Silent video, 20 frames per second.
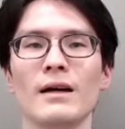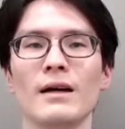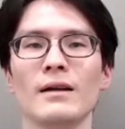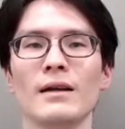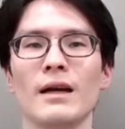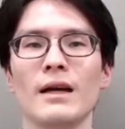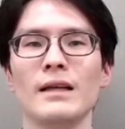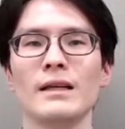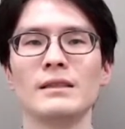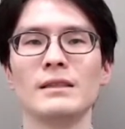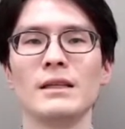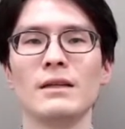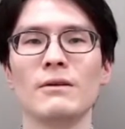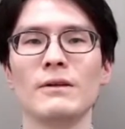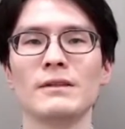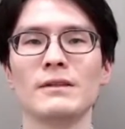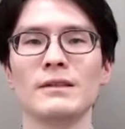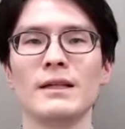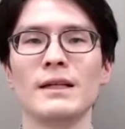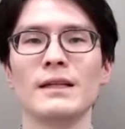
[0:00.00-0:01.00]
In
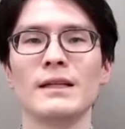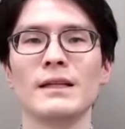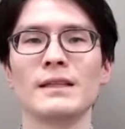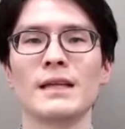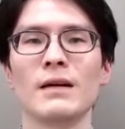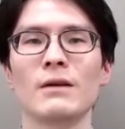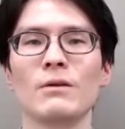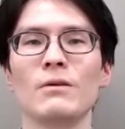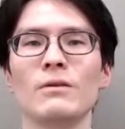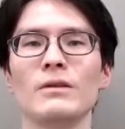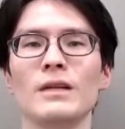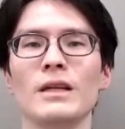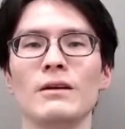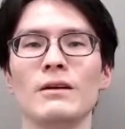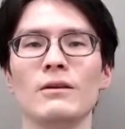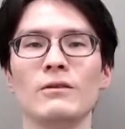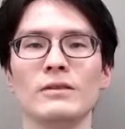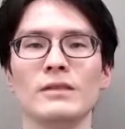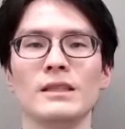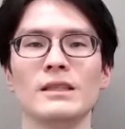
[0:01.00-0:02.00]
particular, the second
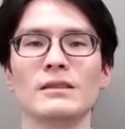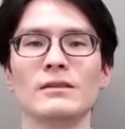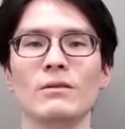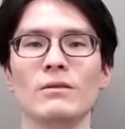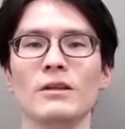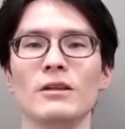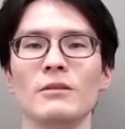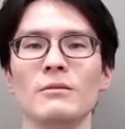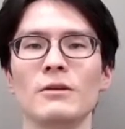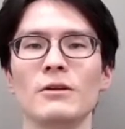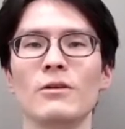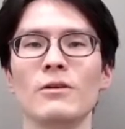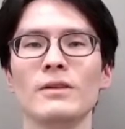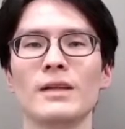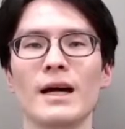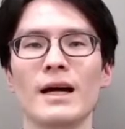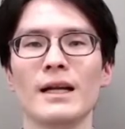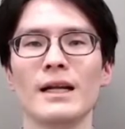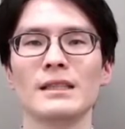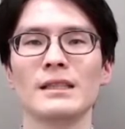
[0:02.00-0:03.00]
half of the talk will
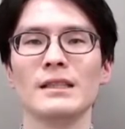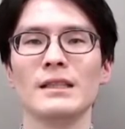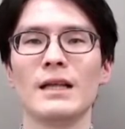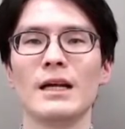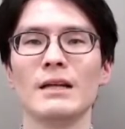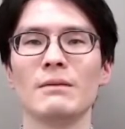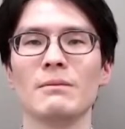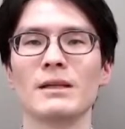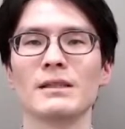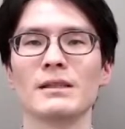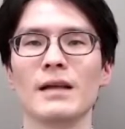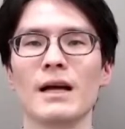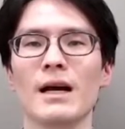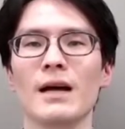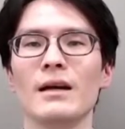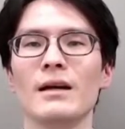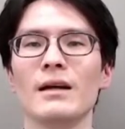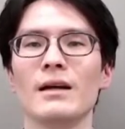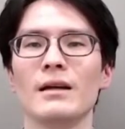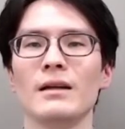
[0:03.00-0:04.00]
be about the
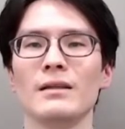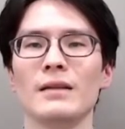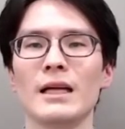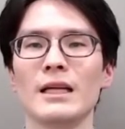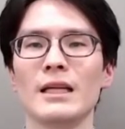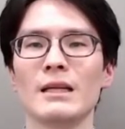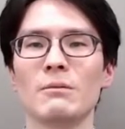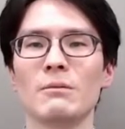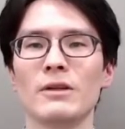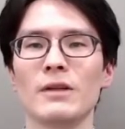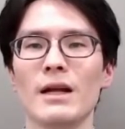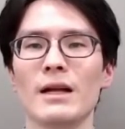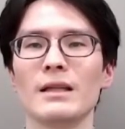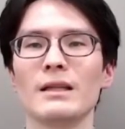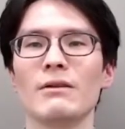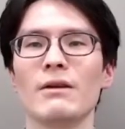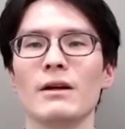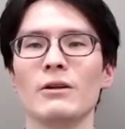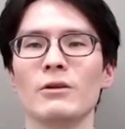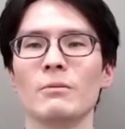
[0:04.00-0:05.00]
implementation of
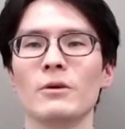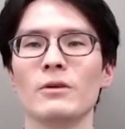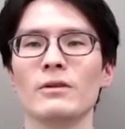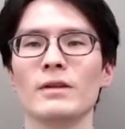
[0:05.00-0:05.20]
HDFS,